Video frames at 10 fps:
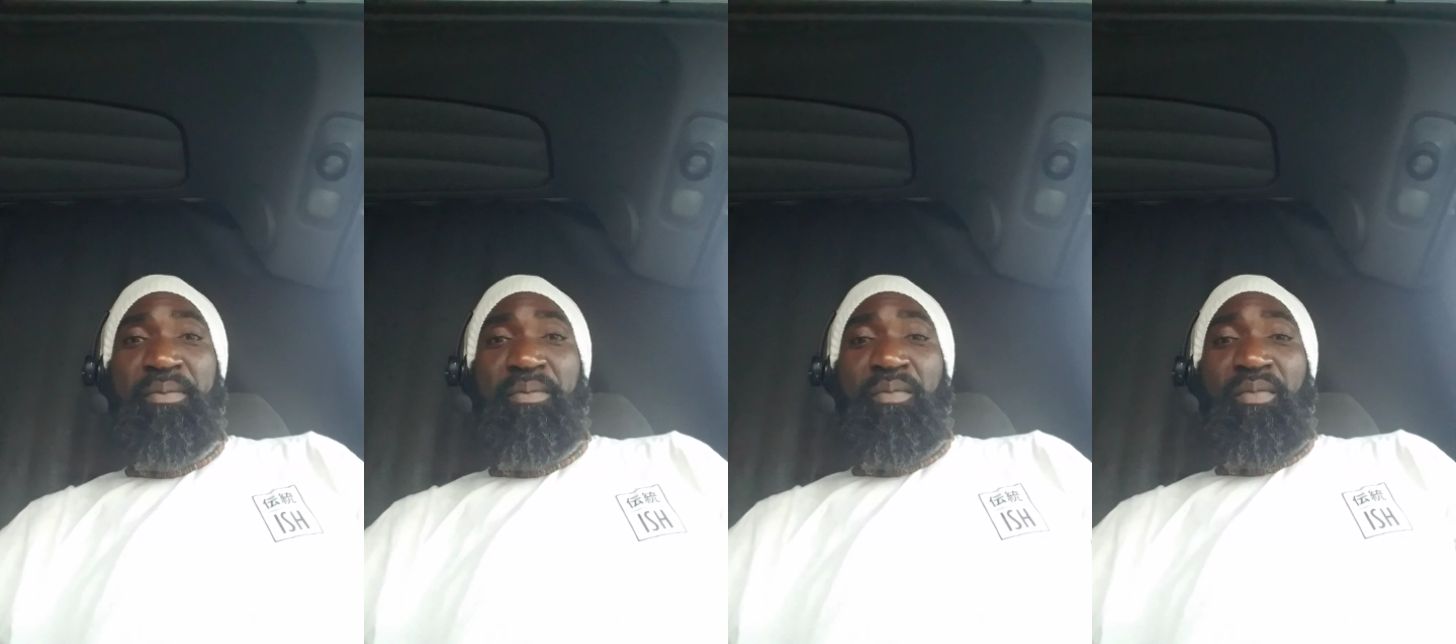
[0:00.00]

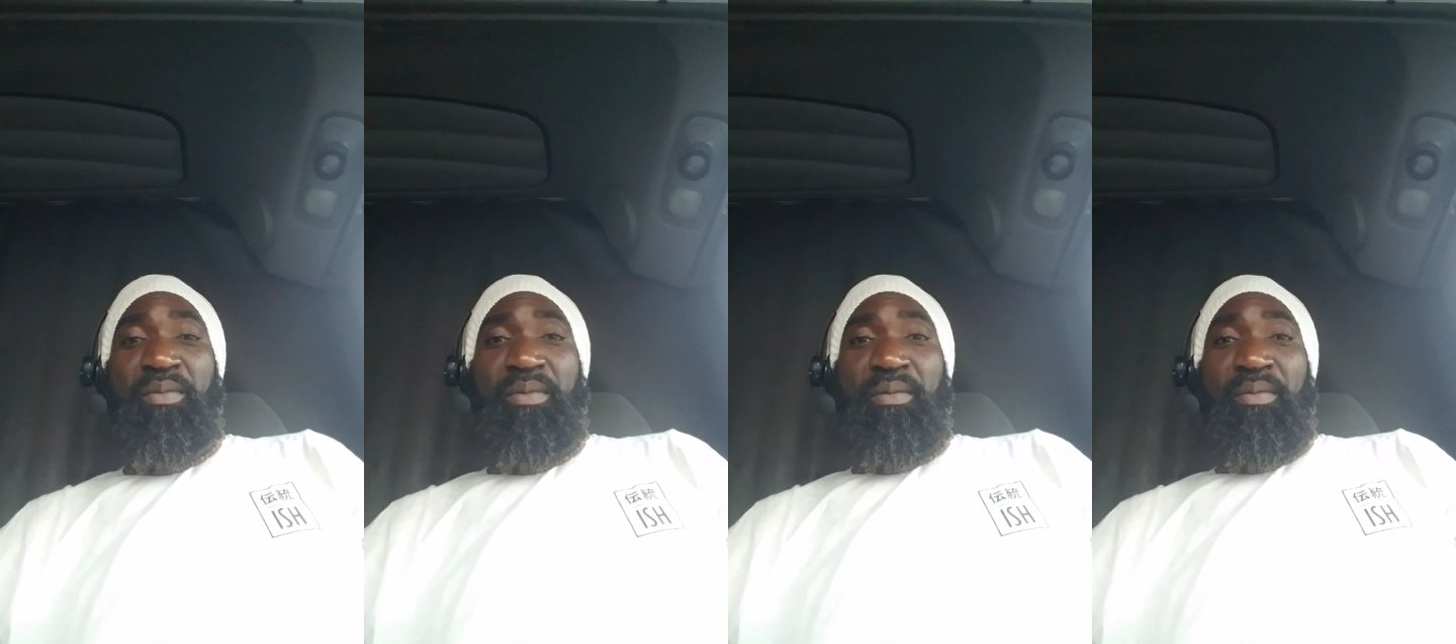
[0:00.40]
You
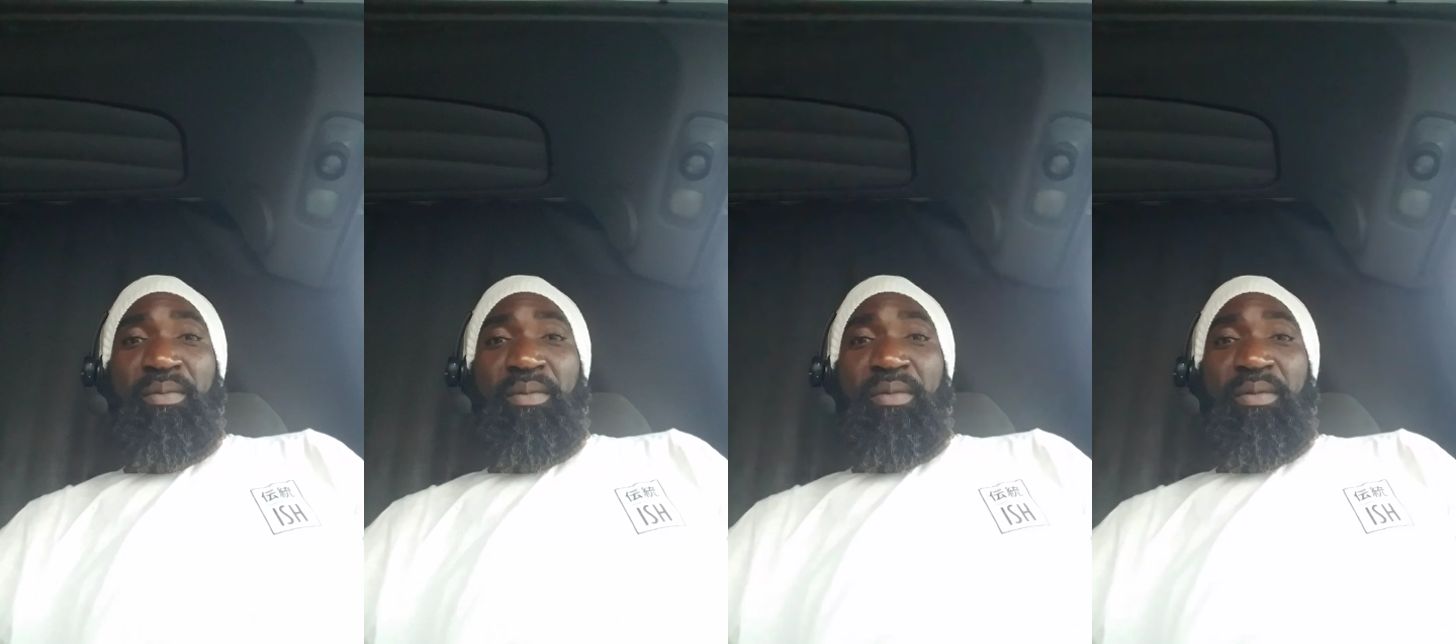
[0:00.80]

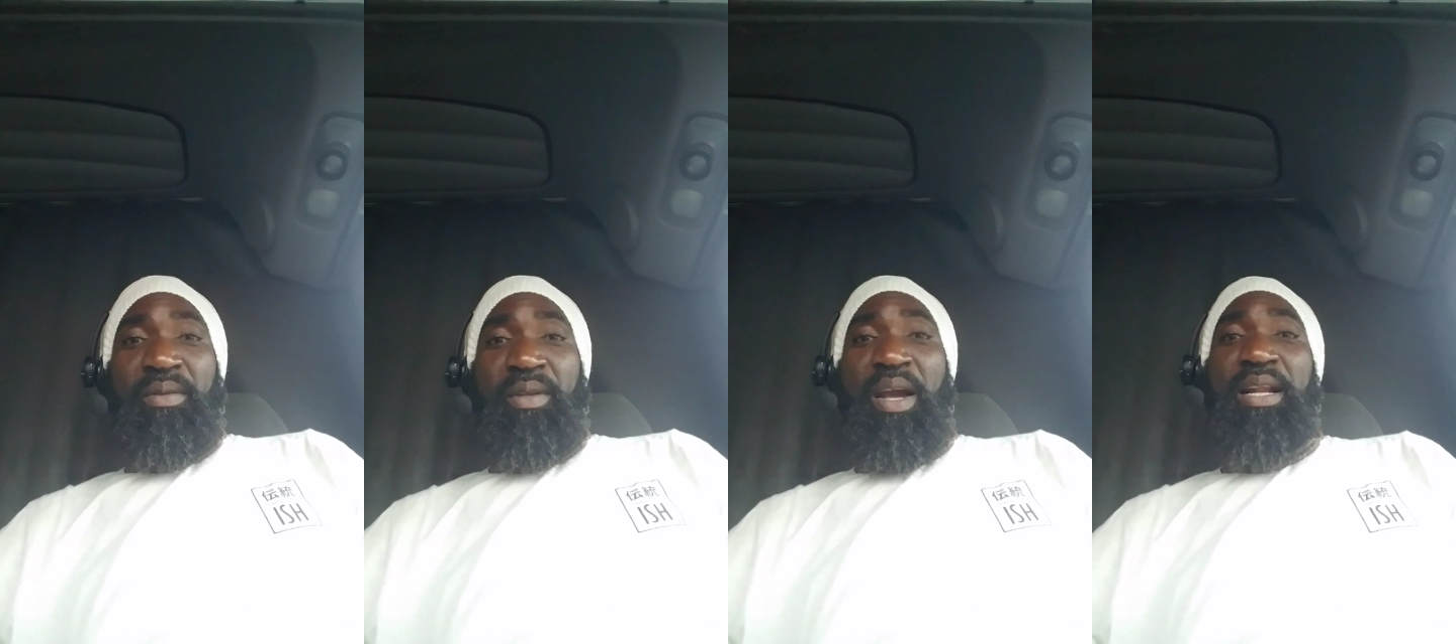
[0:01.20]
understand me?
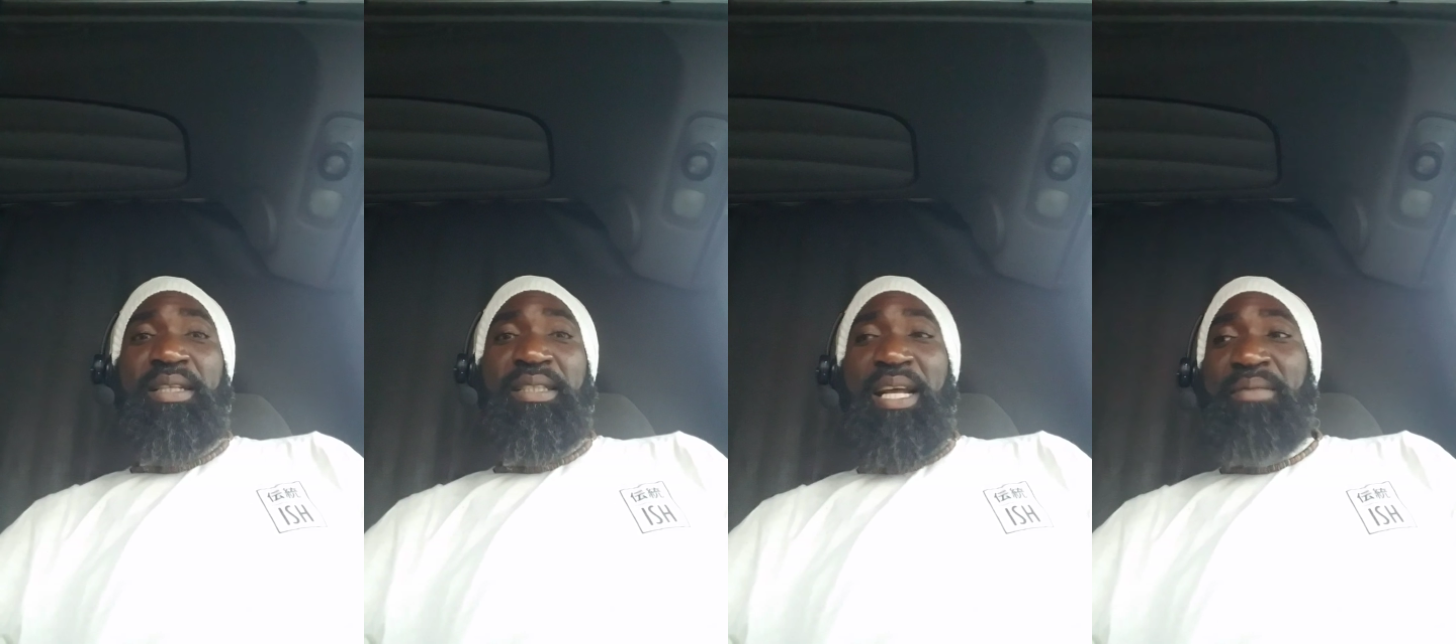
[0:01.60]

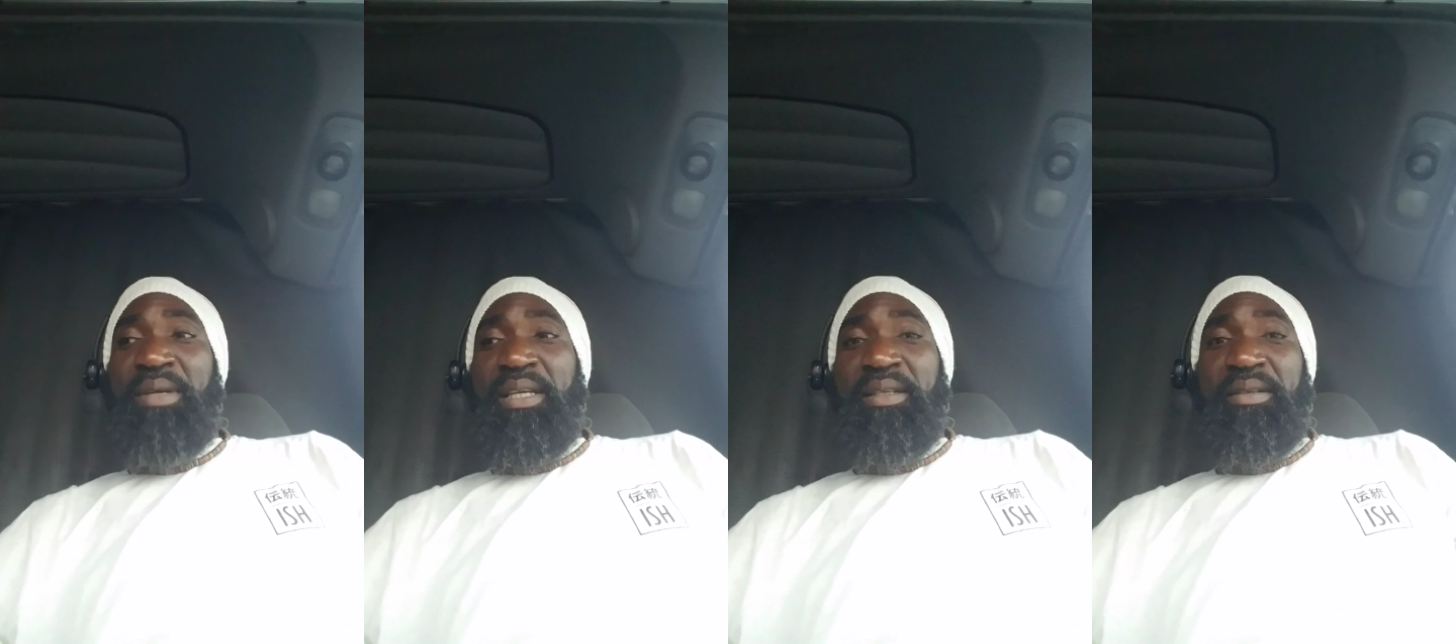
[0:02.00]
Burn down
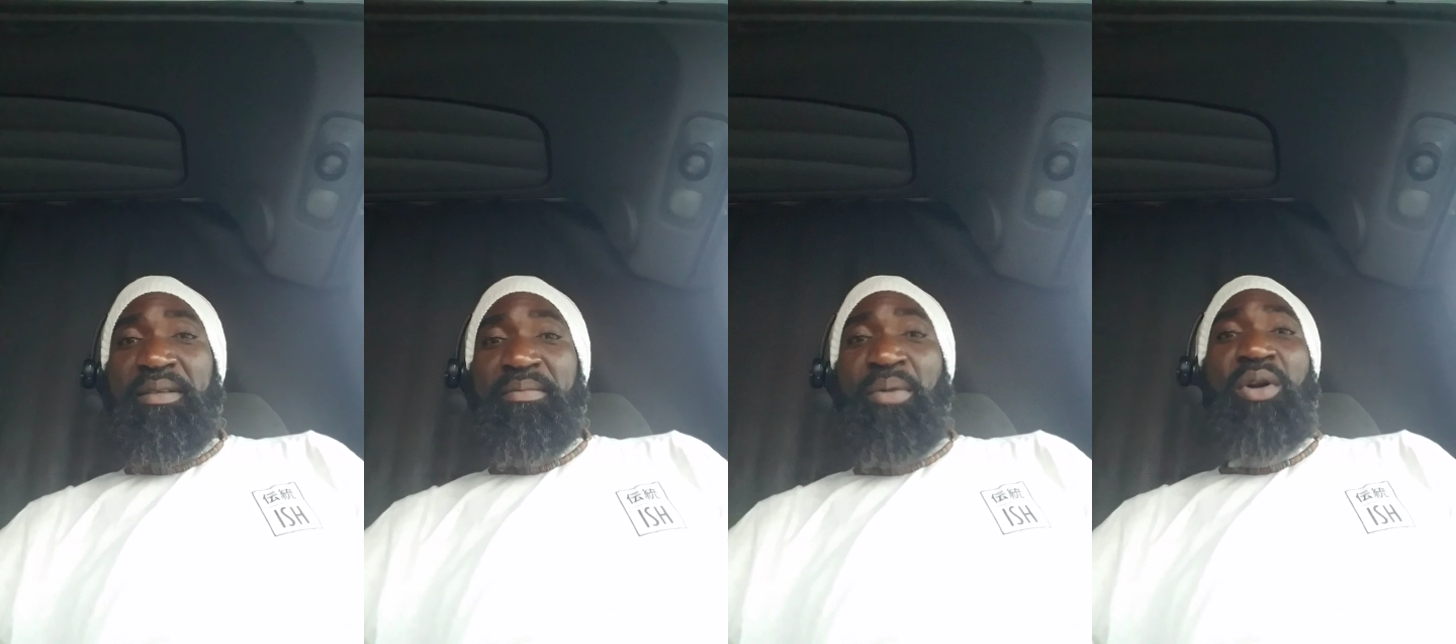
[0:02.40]
all wheat
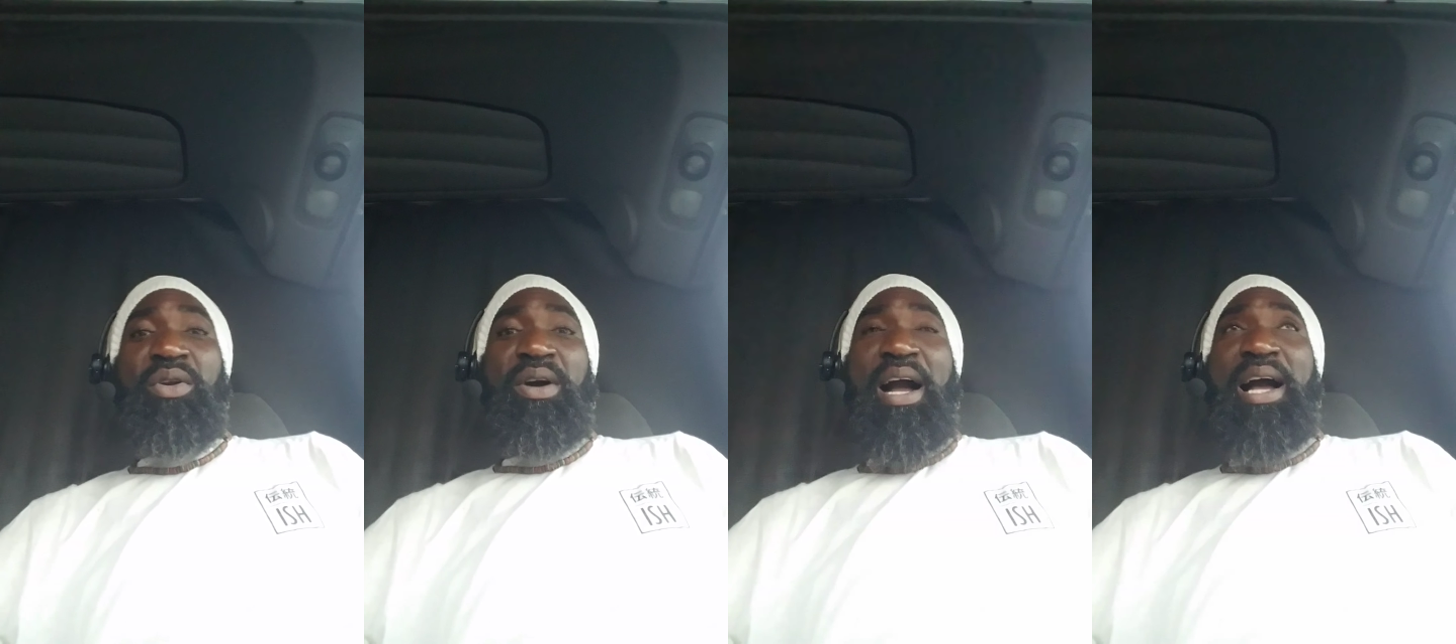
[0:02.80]

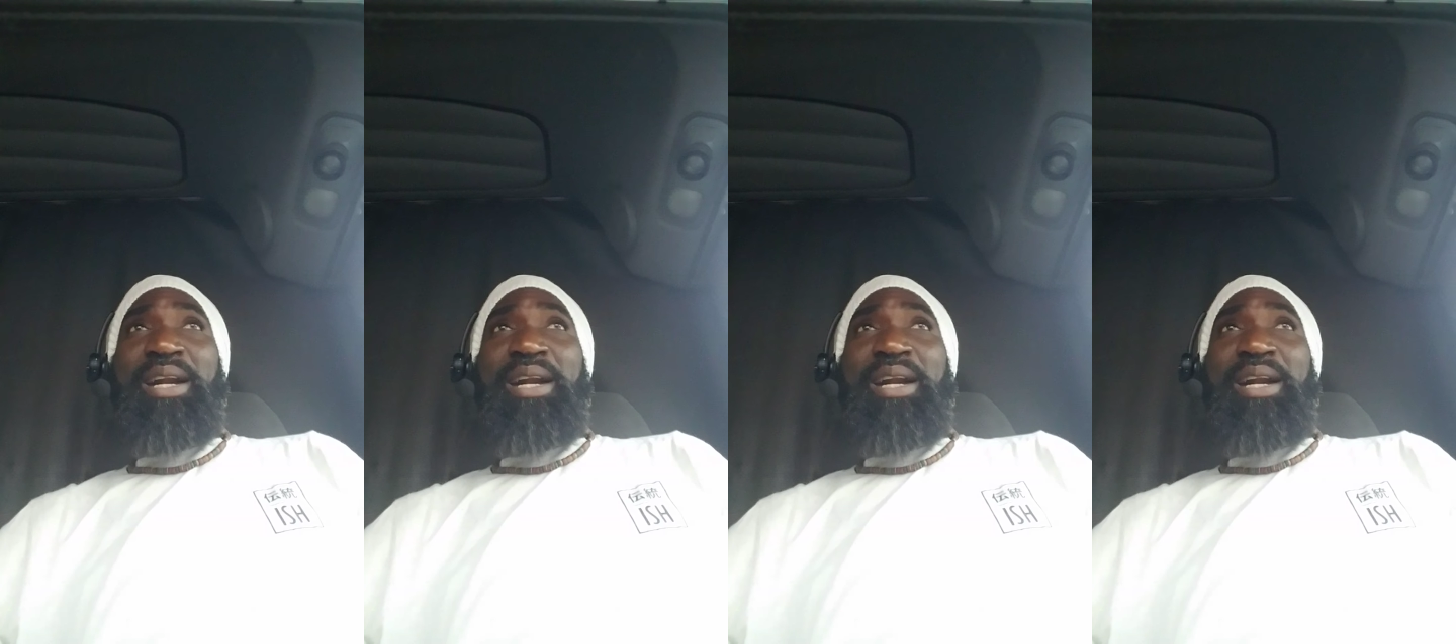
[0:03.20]
farms.